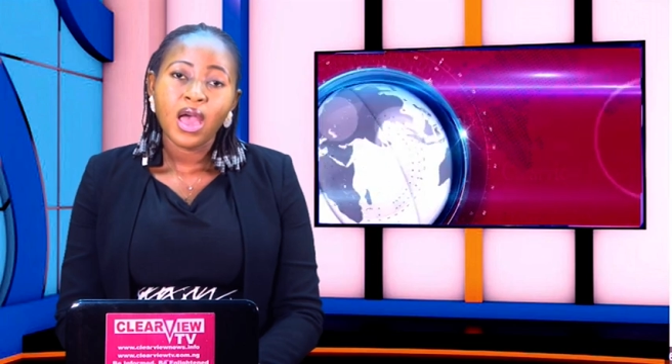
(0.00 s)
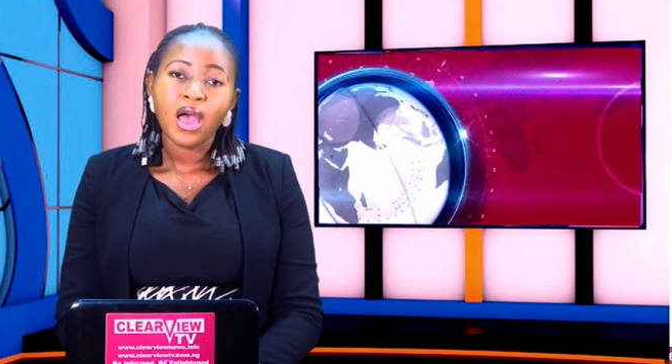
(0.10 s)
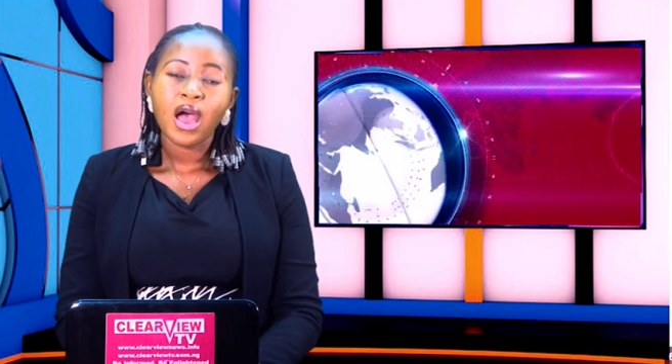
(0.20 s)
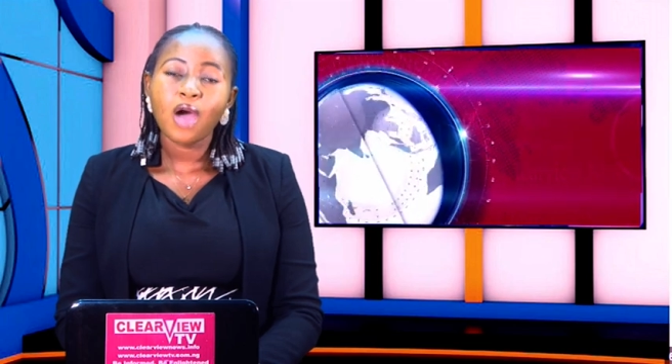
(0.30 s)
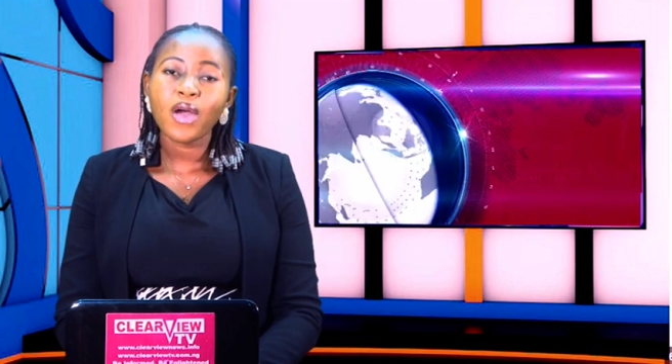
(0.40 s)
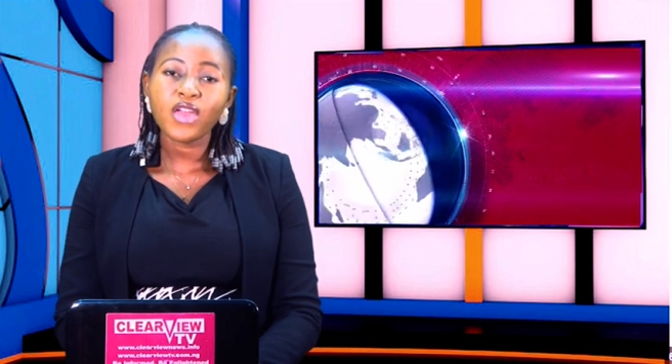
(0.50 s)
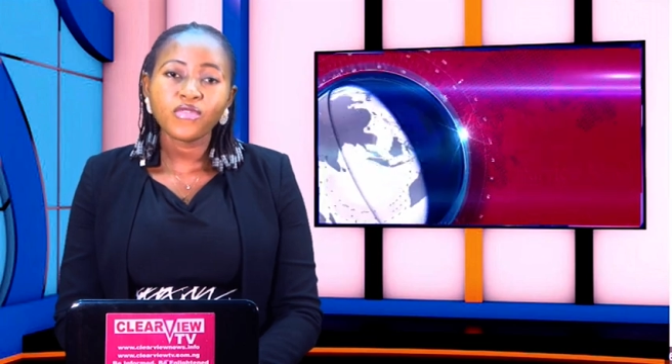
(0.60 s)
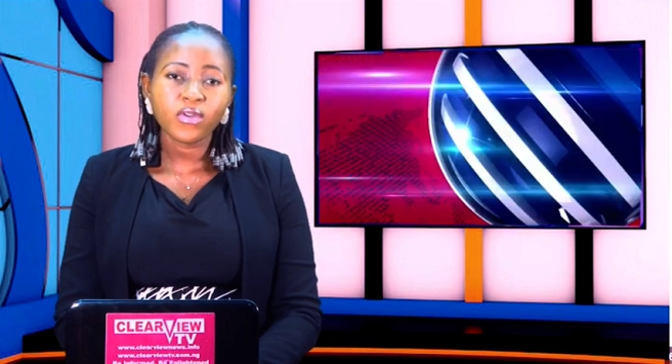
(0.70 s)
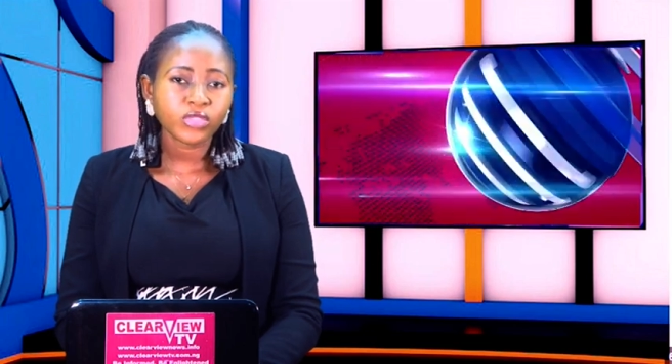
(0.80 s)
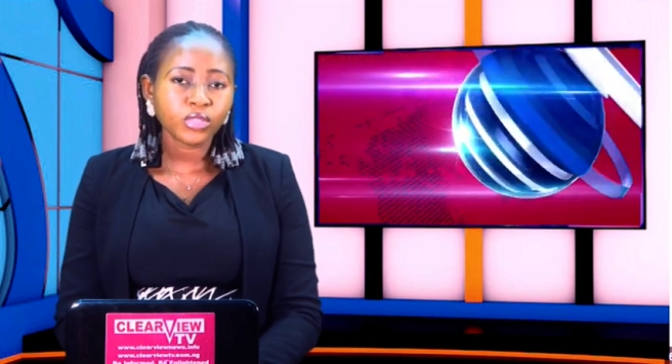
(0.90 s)
Away
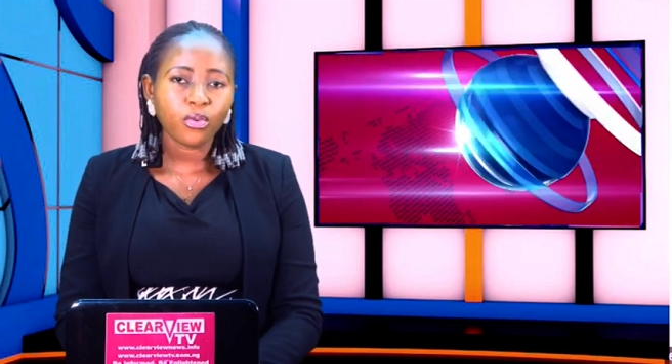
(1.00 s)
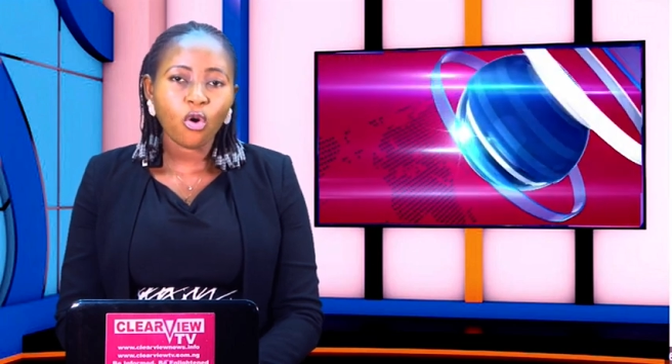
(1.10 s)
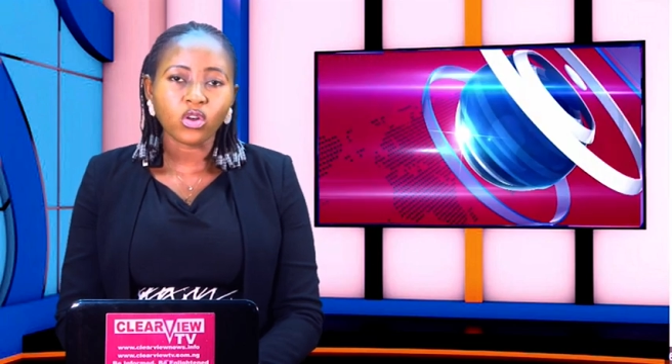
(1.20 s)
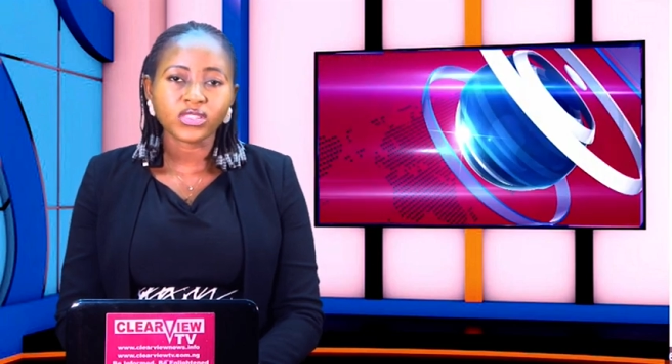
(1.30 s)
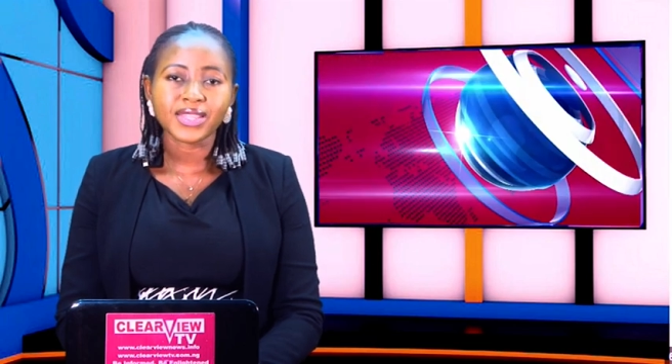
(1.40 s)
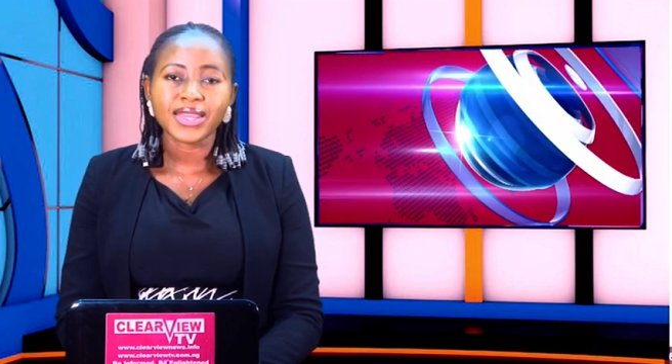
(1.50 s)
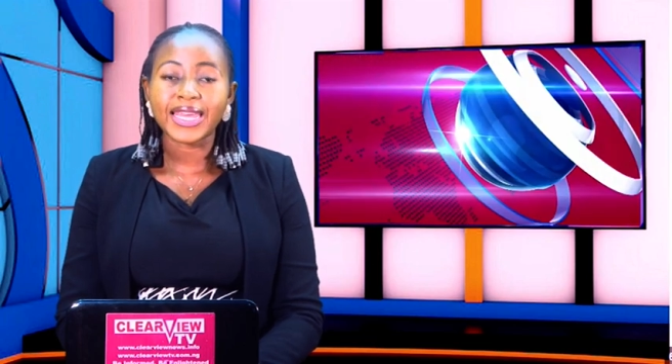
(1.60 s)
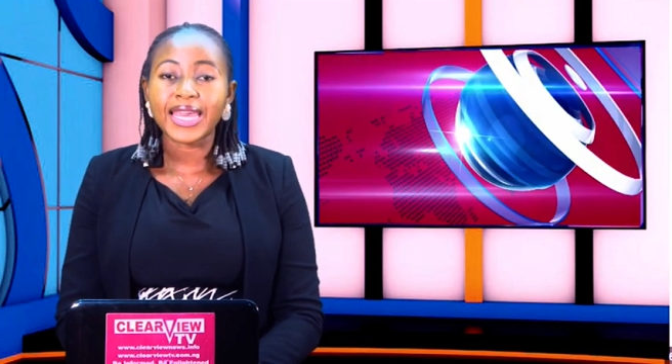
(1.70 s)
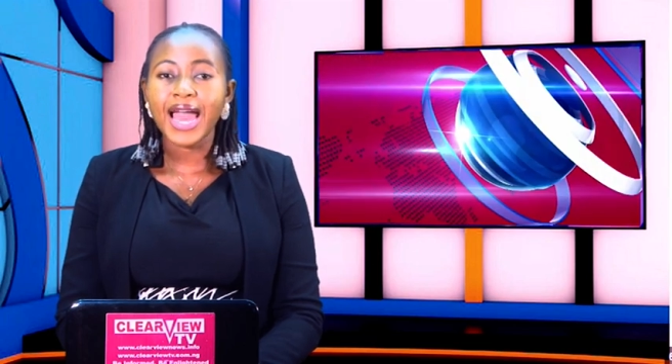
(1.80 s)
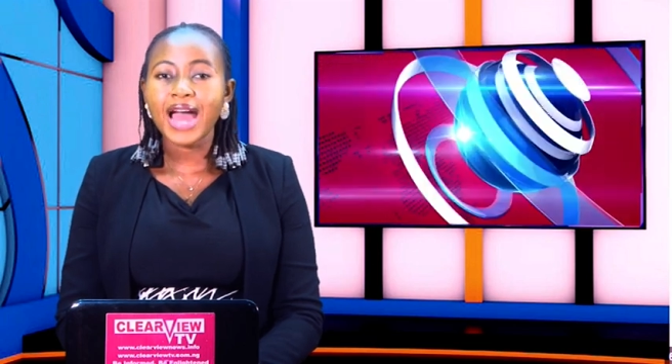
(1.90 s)
from sports,
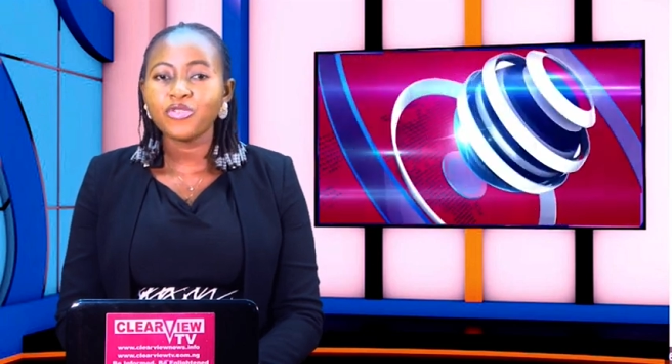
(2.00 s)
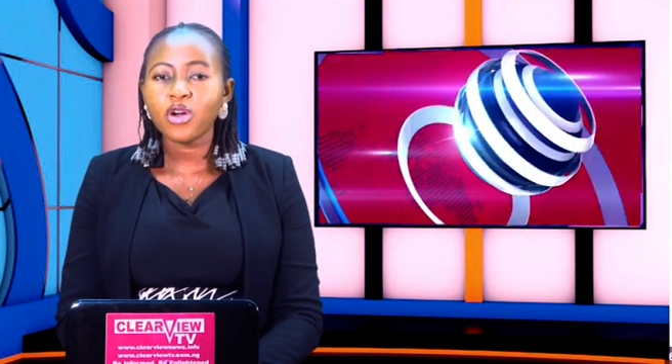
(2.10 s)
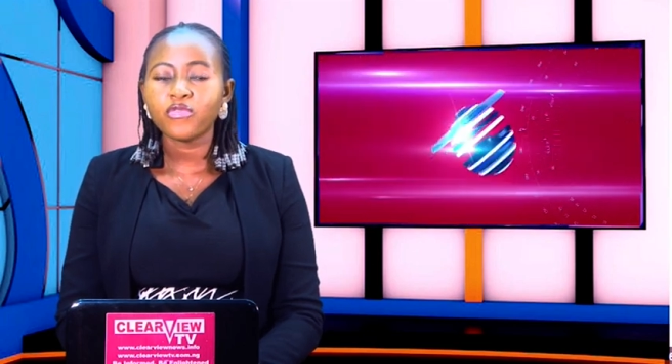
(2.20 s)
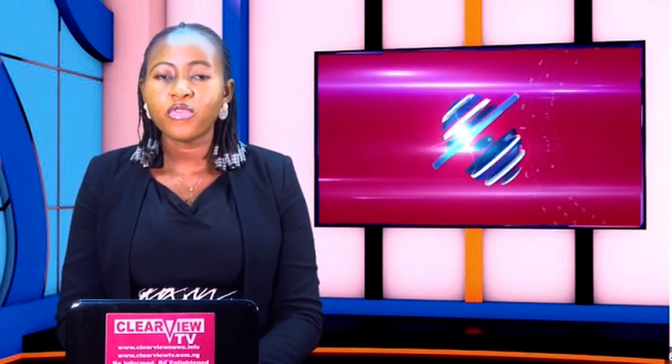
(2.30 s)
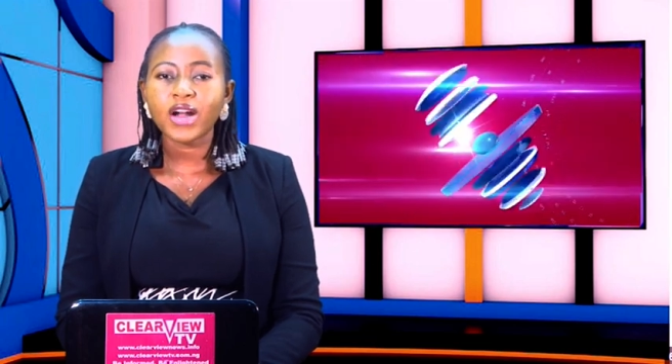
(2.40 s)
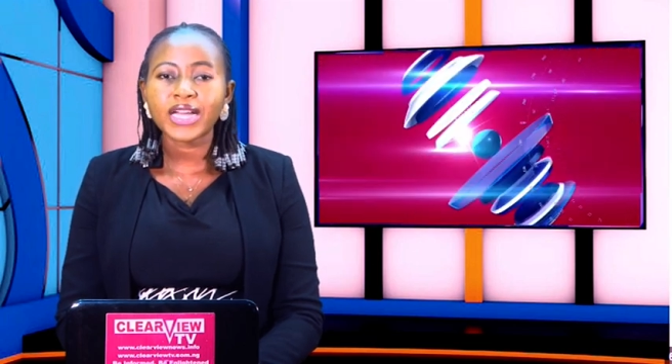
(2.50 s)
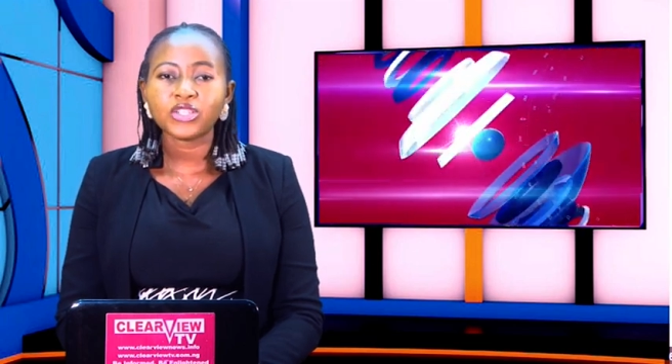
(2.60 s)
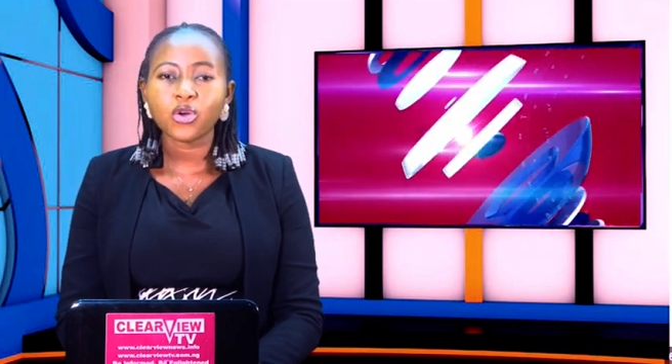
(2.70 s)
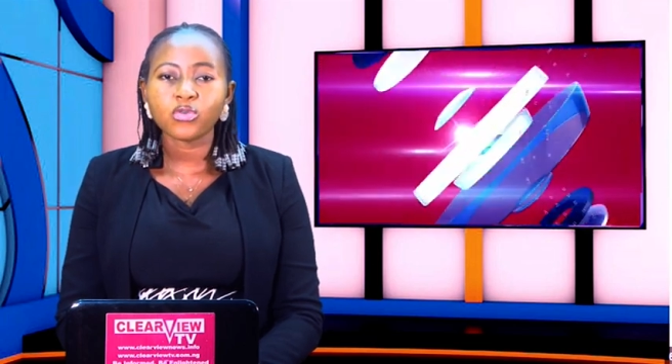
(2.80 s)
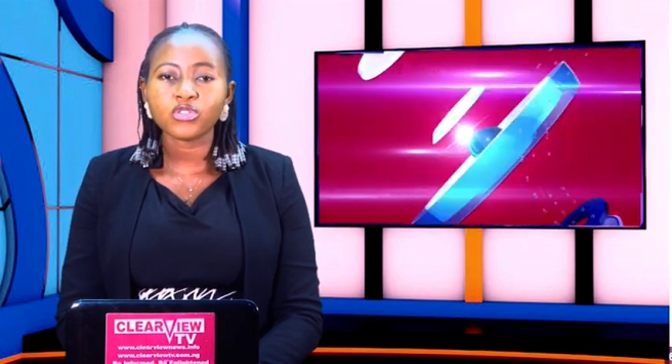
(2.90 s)
the annual
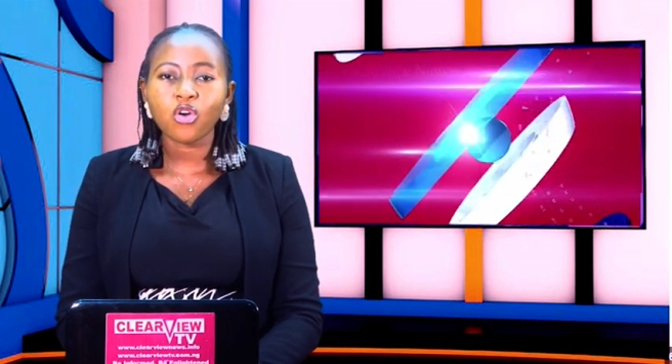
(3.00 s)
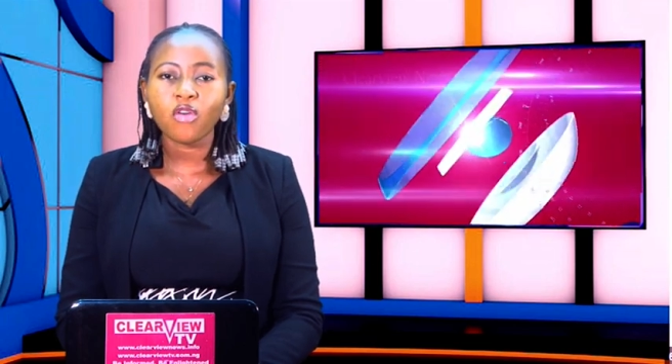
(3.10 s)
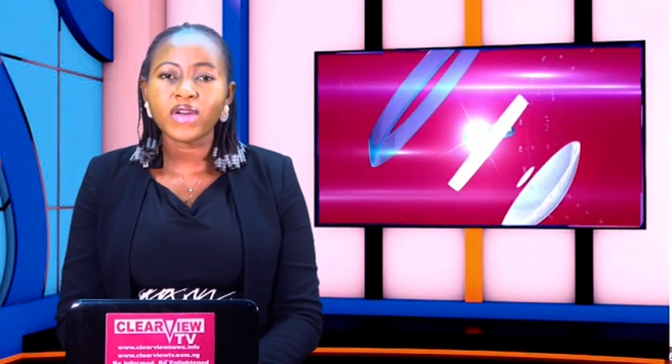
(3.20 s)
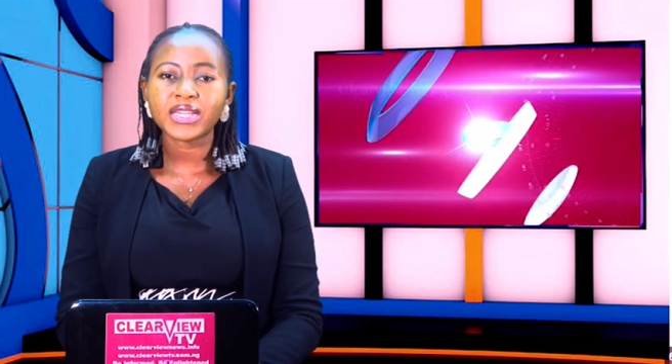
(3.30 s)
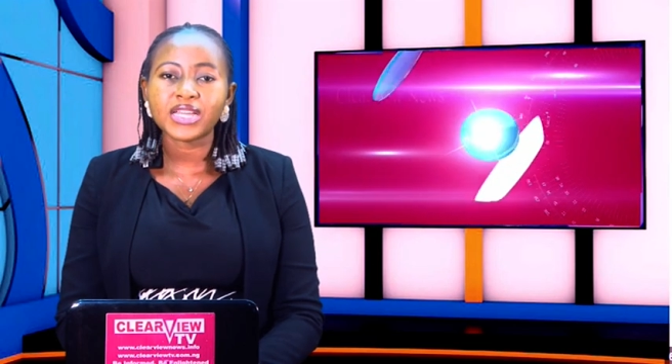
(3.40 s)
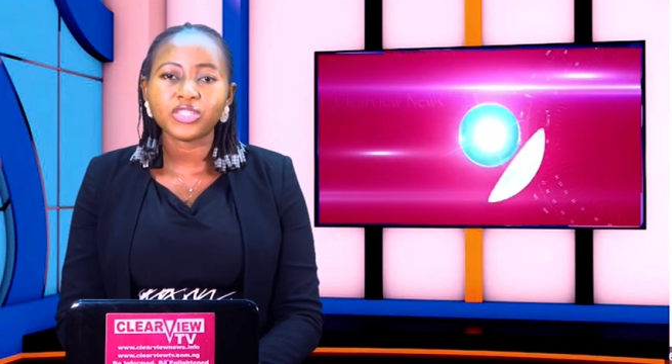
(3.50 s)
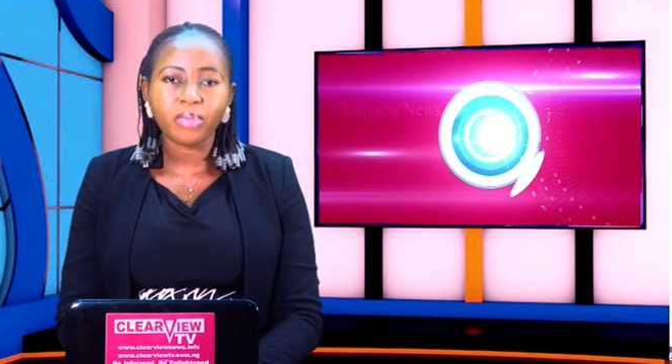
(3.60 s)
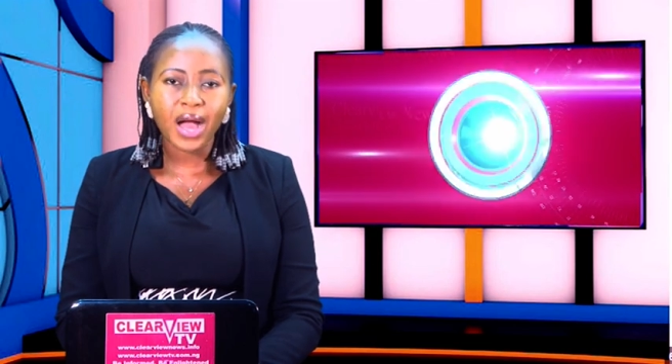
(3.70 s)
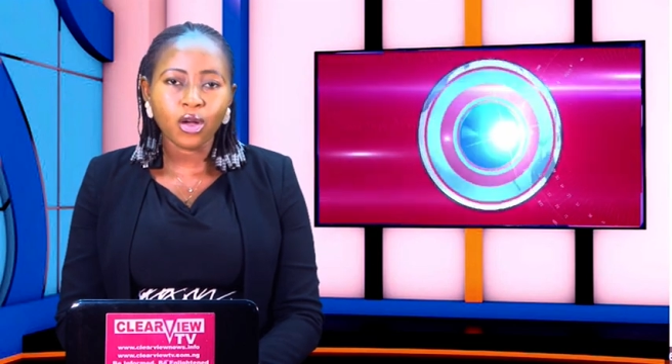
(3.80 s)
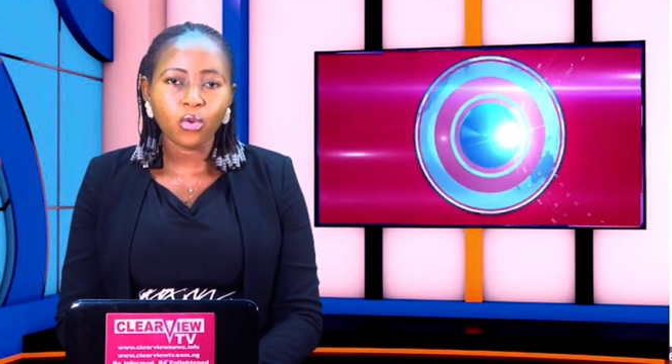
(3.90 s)
Fakada's Orphanage
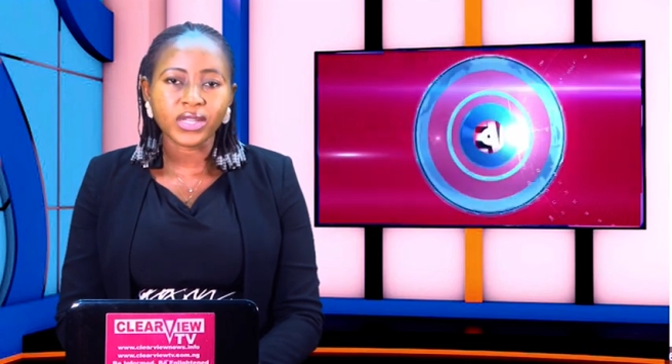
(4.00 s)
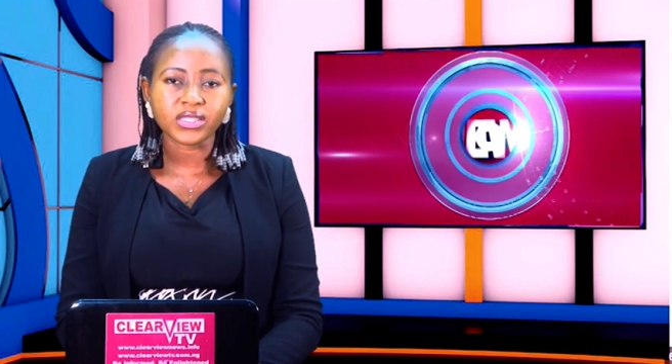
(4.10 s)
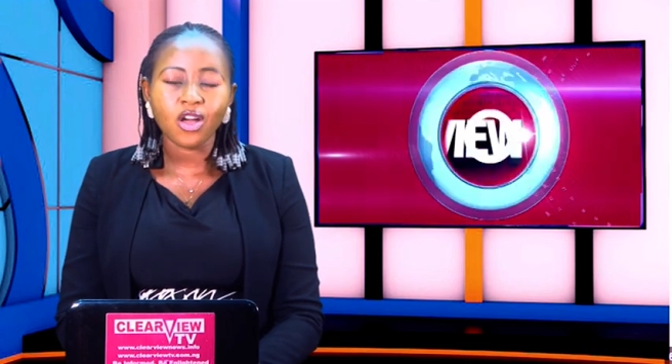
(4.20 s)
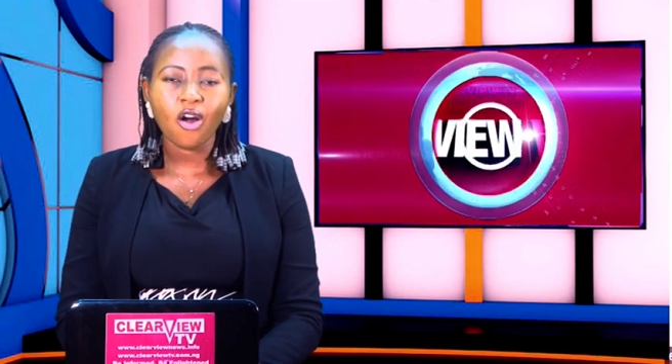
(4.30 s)
banquet,